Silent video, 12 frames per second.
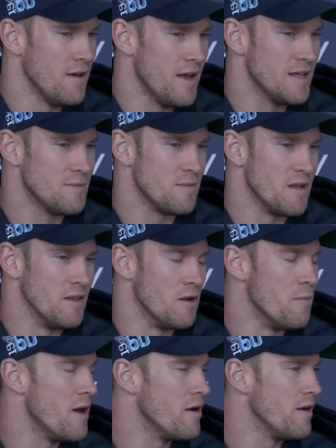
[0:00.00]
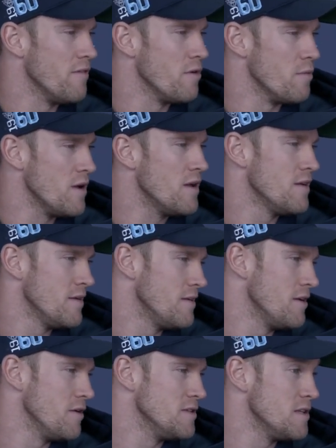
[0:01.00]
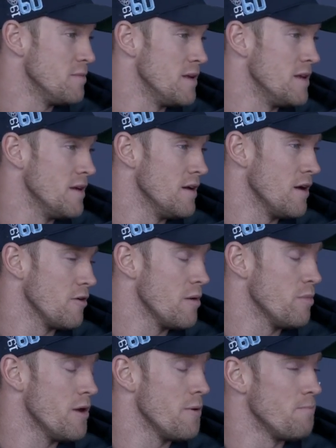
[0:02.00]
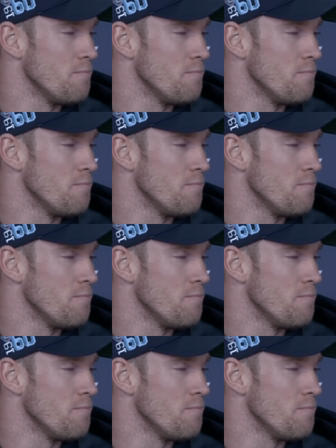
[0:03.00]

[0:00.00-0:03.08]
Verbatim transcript: ask him to get a little better every week. You know, he's going to be a, uh, a great player.